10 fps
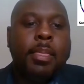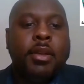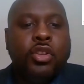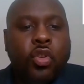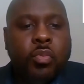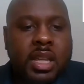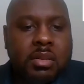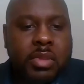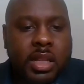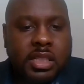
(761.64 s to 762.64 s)
The
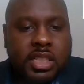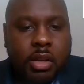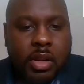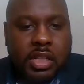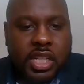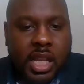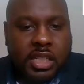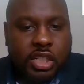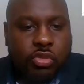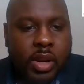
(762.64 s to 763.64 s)
Nubian military
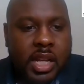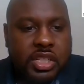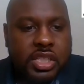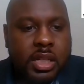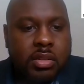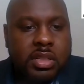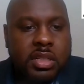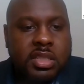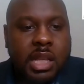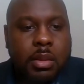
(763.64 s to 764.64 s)
chanted great cheers
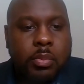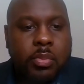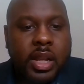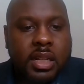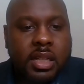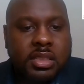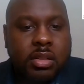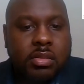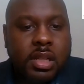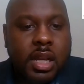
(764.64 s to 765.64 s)
and celebrated
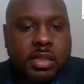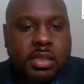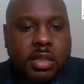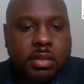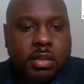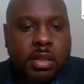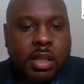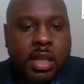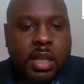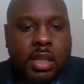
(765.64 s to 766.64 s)
until dusk.
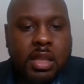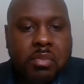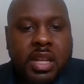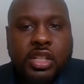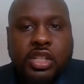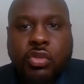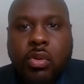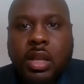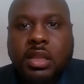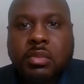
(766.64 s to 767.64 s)
The men
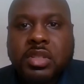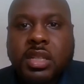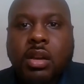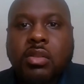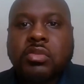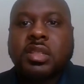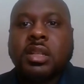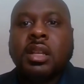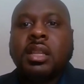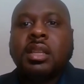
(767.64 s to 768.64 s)
enjoyed themselves.
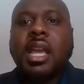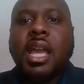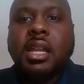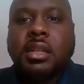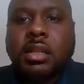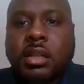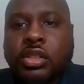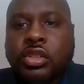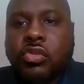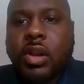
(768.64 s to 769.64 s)
They ate,
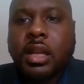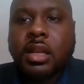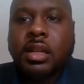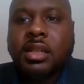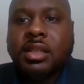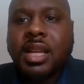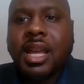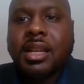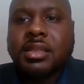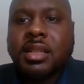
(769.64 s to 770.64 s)
drank,
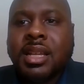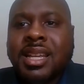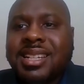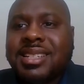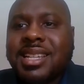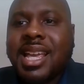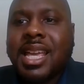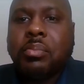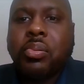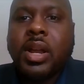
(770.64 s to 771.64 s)
danced, and
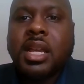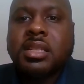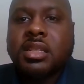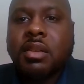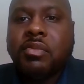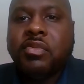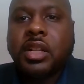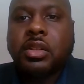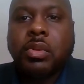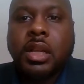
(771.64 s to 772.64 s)
sang praises of
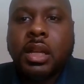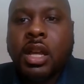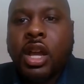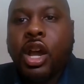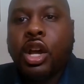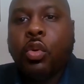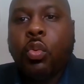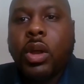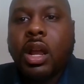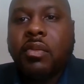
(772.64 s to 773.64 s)
victory,
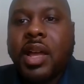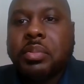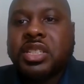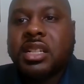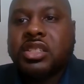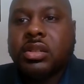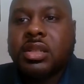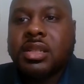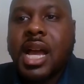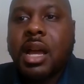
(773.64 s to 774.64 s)
unaware of
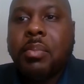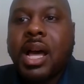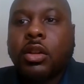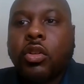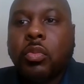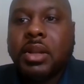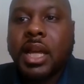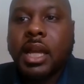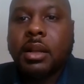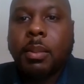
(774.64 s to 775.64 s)
Hatshepsut's diabolical
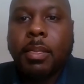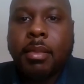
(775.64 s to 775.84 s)
plan.